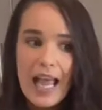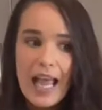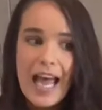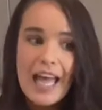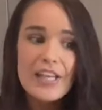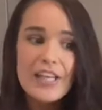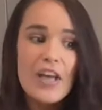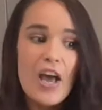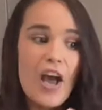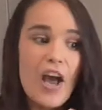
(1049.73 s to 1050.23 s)

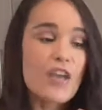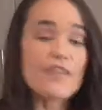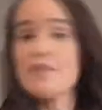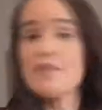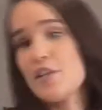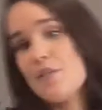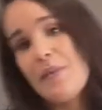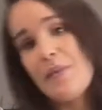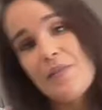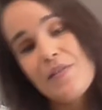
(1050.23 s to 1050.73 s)
And
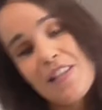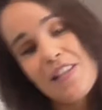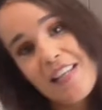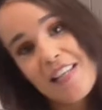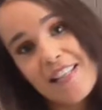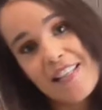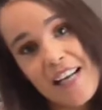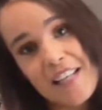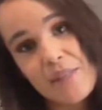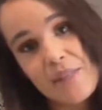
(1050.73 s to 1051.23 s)
hopefully you'll be able to see
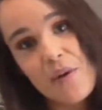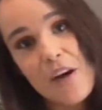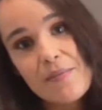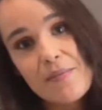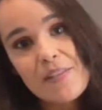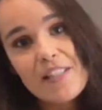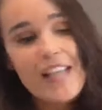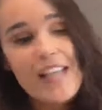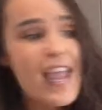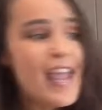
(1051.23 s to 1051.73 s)
exactly what
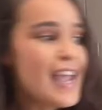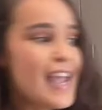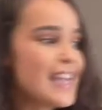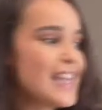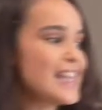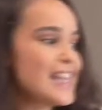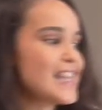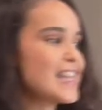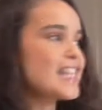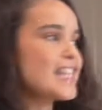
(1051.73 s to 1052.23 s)
I'm
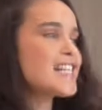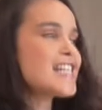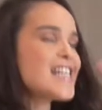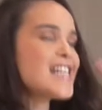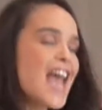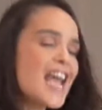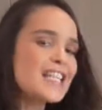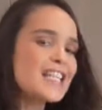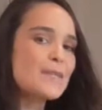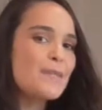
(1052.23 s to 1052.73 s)
saying in the
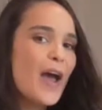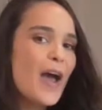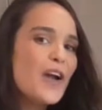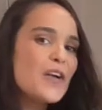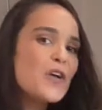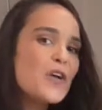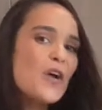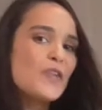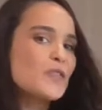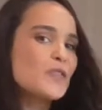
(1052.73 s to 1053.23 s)
next
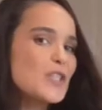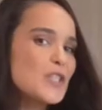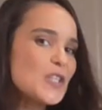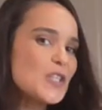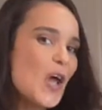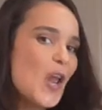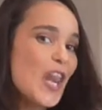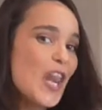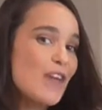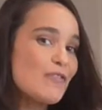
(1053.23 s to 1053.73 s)
paragraph, which is
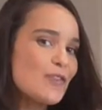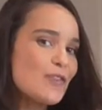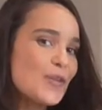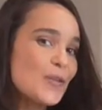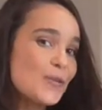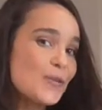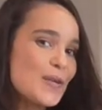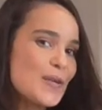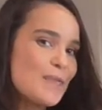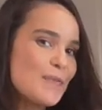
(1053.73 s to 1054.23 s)
our level
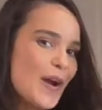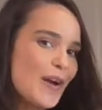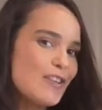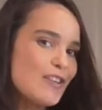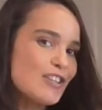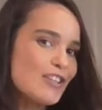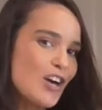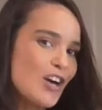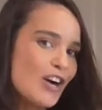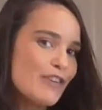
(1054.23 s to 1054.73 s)
3
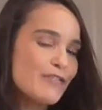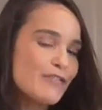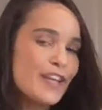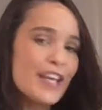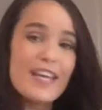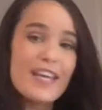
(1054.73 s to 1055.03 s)
paragraph